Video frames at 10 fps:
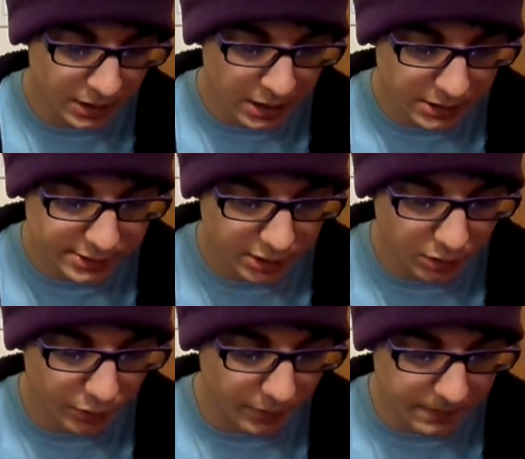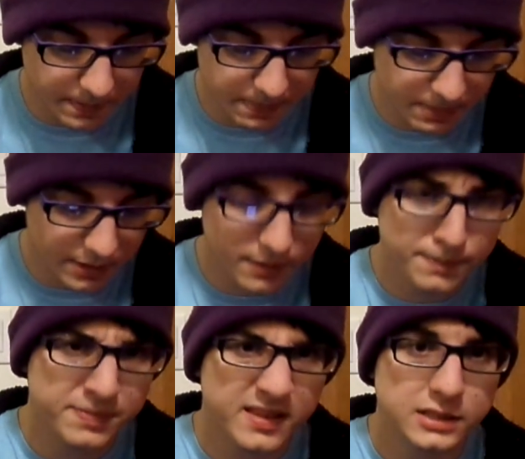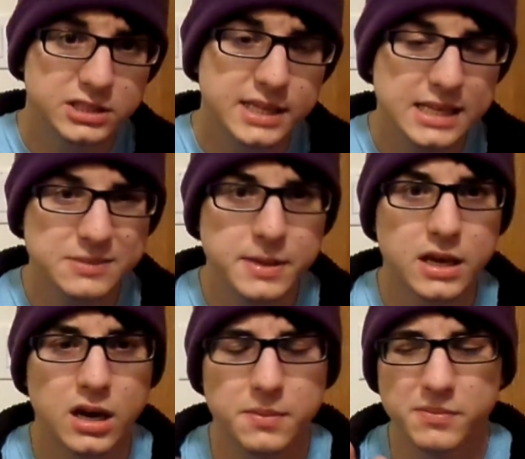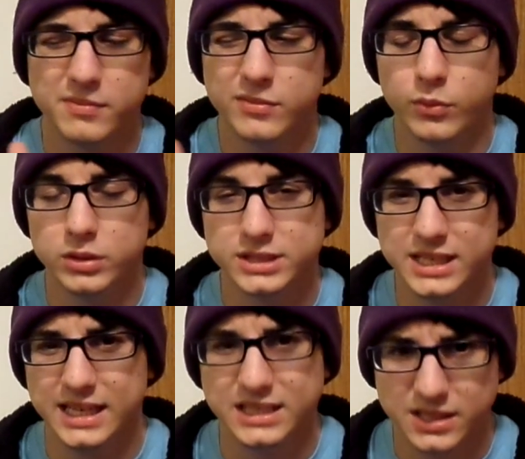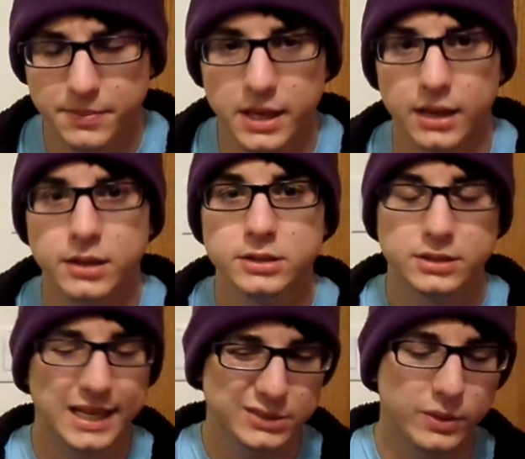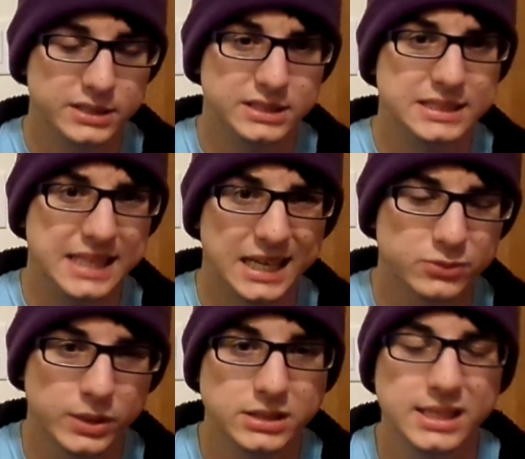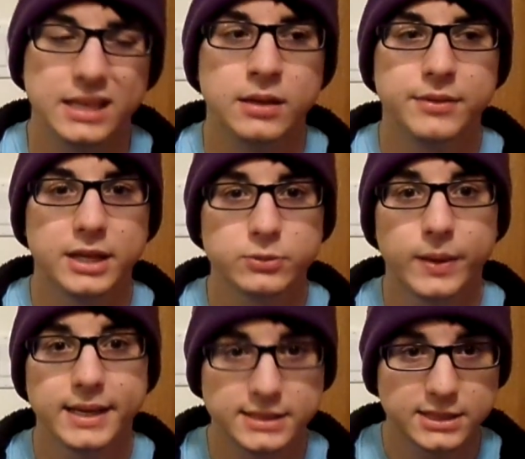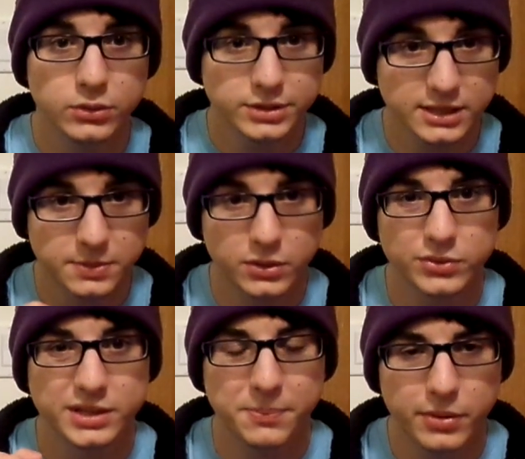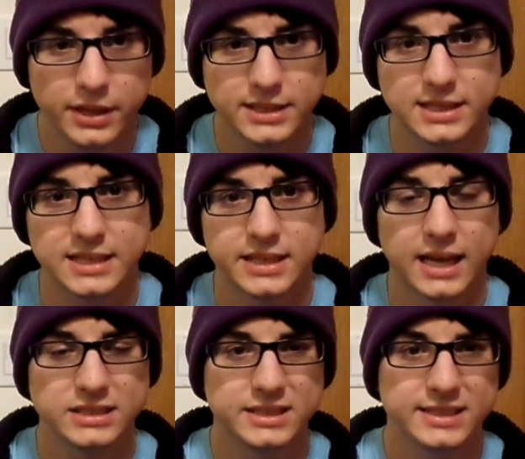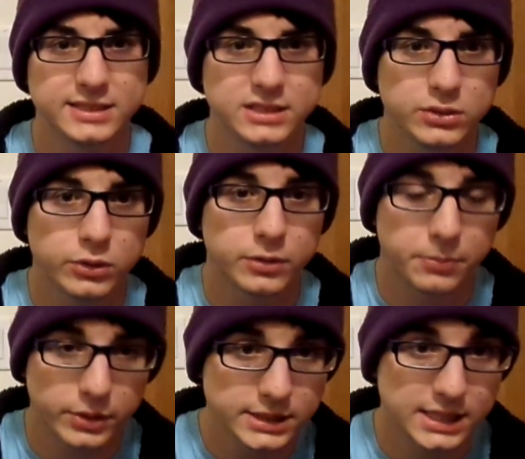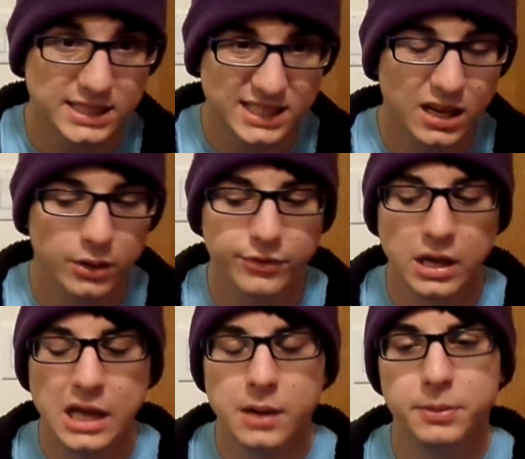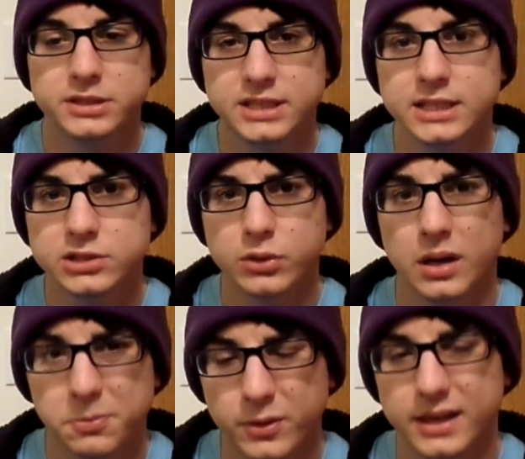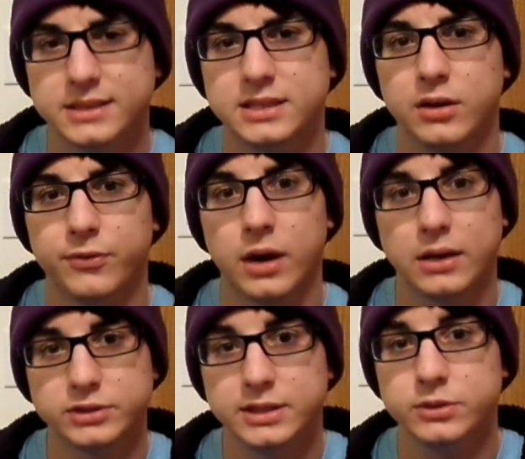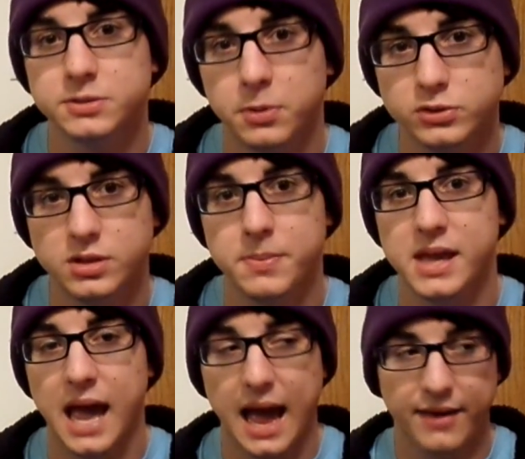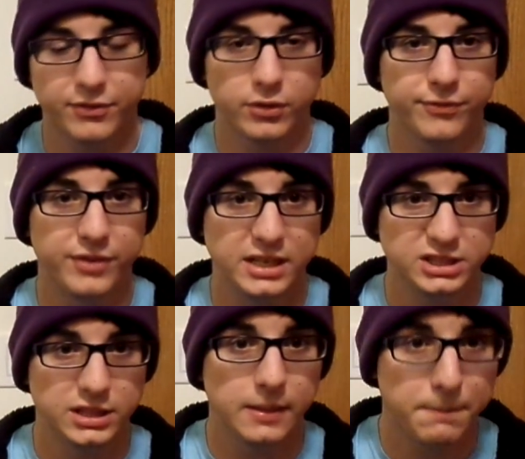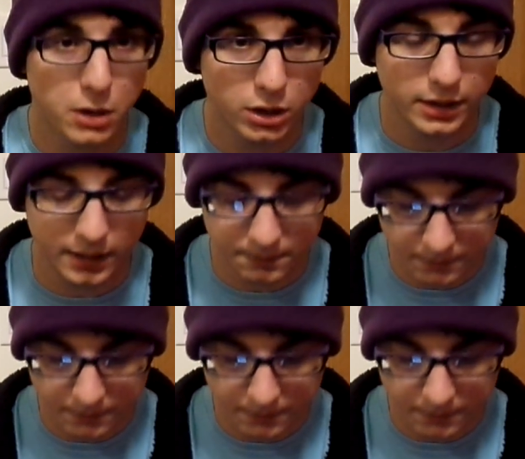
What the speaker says: So, she has become what she needs to be. That's why she's the XYZ. That's why it still says Madolche Puddingcess, as she is still her princess self, but she is her upgraded self, or how she was supposed to be after finishing the party.